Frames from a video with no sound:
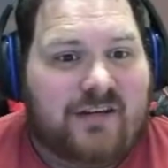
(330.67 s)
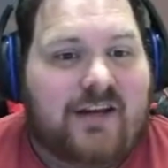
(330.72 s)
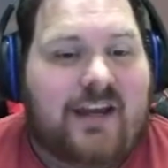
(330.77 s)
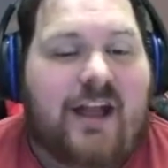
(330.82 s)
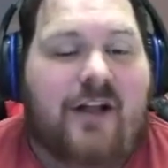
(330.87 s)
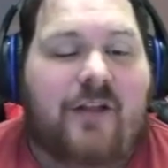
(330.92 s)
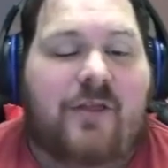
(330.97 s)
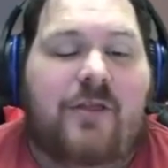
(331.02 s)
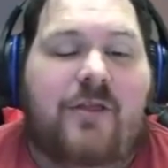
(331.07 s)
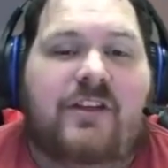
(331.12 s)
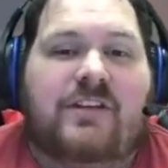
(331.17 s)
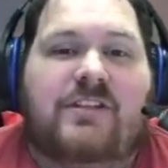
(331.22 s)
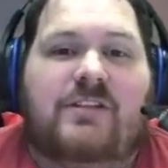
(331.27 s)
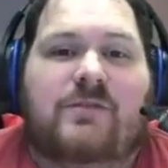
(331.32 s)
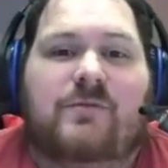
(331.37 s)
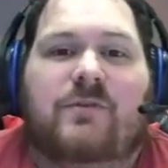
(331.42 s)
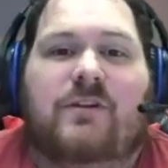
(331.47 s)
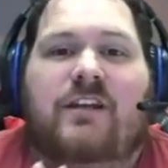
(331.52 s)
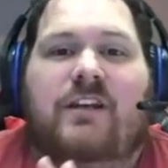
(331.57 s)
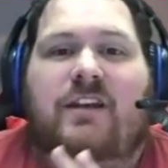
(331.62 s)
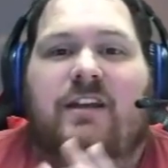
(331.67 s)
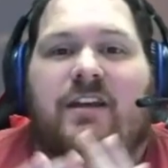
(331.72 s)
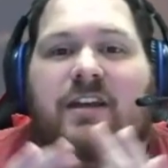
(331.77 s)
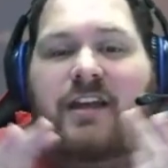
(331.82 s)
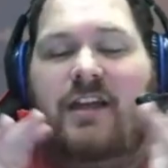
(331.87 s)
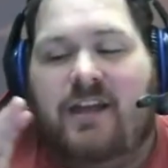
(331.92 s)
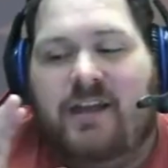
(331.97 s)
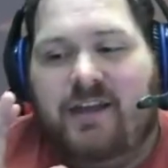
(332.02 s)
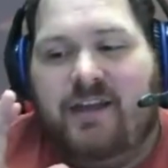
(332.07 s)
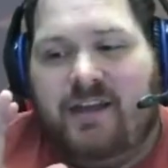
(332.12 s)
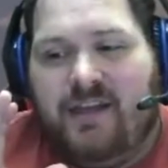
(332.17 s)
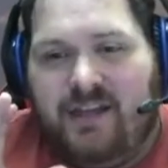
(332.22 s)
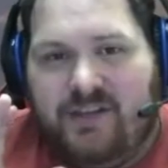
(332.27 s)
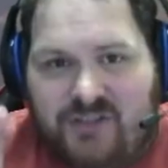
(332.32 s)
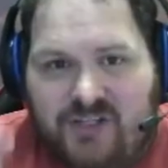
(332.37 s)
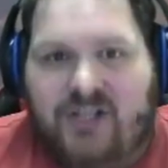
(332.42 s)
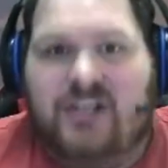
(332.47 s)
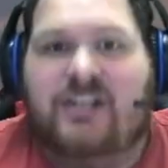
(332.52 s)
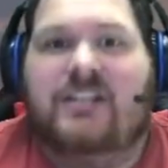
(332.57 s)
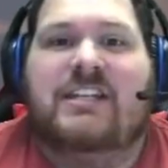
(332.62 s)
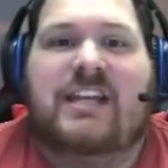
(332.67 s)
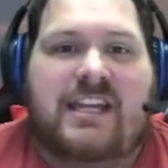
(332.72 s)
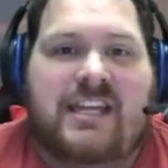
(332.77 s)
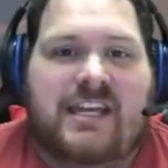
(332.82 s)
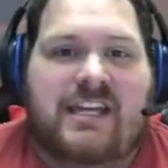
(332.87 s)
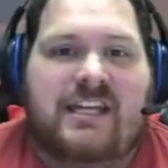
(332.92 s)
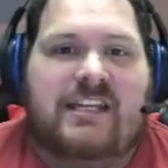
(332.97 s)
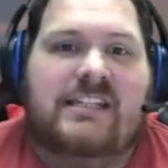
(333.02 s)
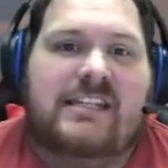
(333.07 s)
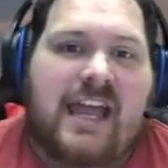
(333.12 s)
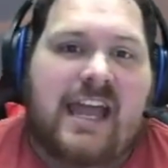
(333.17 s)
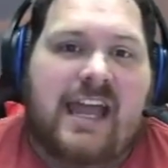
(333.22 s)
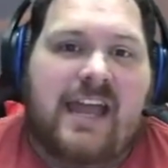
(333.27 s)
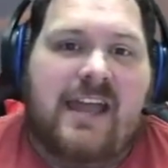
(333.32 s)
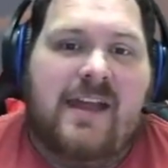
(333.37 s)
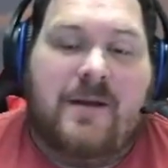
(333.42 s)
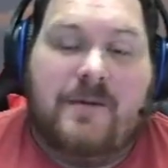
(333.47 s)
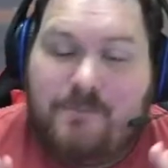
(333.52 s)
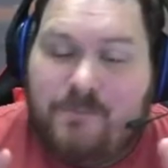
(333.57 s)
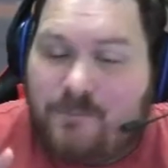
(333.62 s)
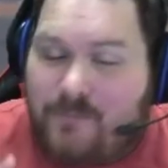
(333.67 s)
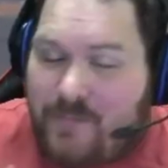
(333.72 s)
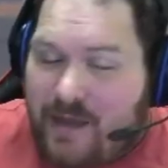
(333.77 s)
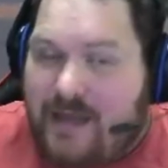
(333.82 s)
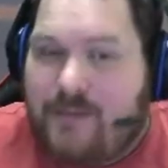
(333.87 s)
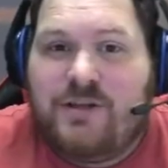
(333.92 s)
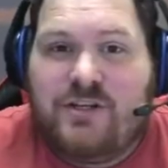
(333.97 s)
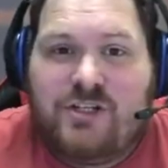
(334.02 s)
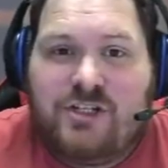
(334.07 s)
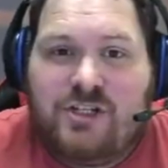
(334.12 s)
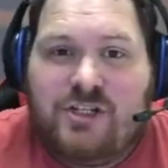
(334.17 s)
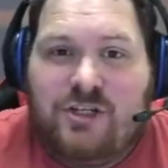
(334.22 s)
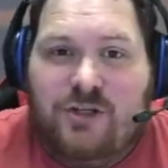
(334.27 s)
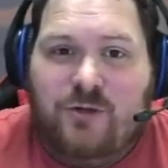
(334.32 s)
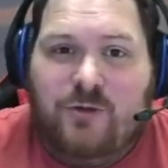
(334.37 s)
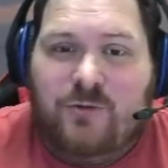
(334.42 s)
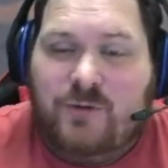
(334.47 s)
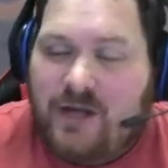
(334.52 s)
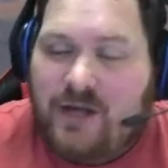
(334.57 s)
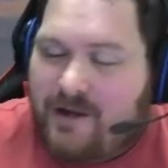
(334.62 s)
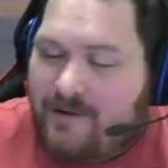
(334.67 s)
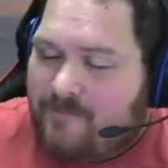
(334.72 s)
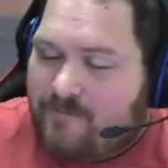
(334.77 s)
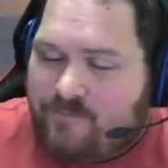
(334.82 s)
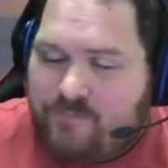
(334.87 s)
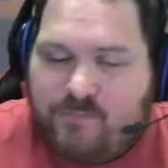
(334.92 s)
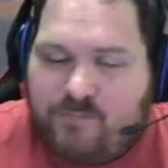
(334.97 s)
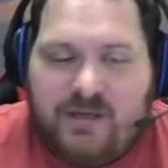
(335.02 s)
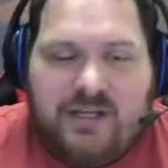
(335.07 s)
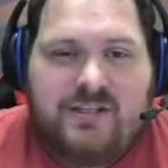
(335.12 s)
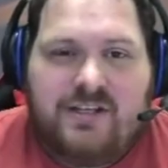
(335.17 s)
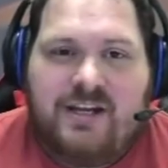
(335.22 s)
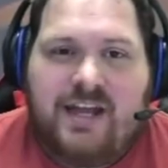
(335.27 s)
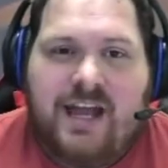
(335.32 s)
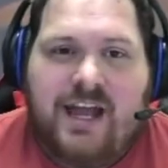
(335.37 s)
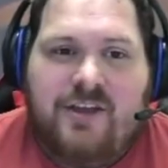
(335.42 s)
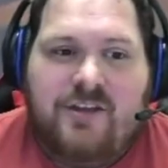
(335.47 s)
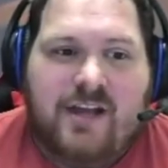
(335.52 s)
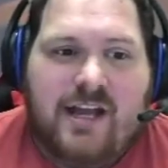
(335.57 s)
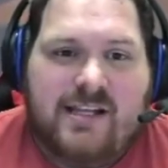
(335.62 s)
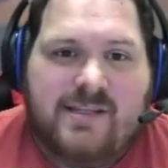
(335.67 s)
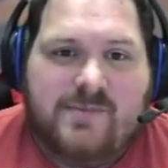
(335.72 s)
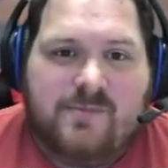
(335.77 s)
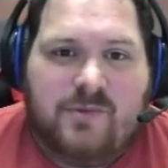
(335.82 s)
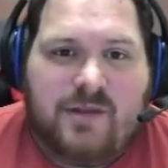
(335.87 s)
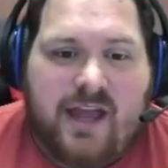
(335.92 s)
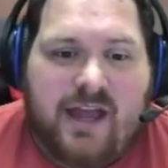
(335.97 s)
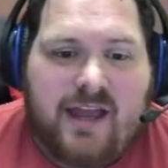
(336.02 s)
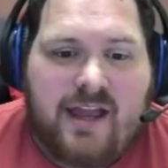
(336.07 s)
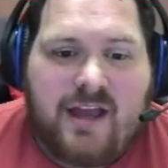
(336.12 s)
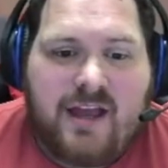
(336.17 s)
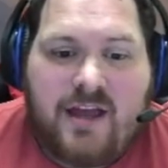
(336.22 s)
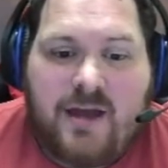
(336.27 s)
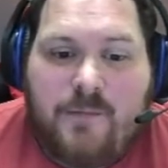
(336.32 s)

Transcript: Now this one is going to take you a day, maybe 2, depends on how you guys play.